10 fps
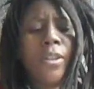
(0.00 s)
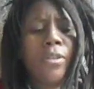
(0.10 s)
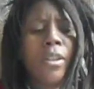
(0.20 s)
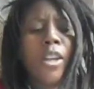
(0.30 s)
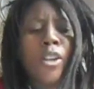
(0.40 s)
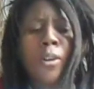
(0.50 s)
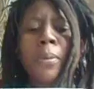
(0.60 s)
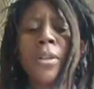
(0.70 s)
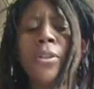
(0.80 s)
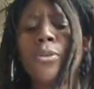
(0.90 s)
anything hanging on
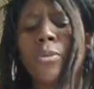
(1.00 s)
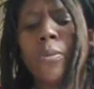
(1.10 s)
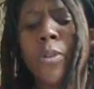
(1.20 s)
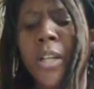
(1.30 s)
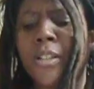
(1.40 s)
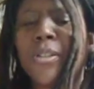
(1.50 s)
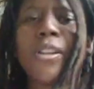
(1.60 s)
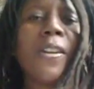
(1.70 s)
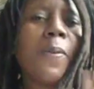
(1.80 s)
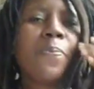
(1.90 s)
my nose while I'm reading to
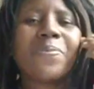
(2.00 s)
you.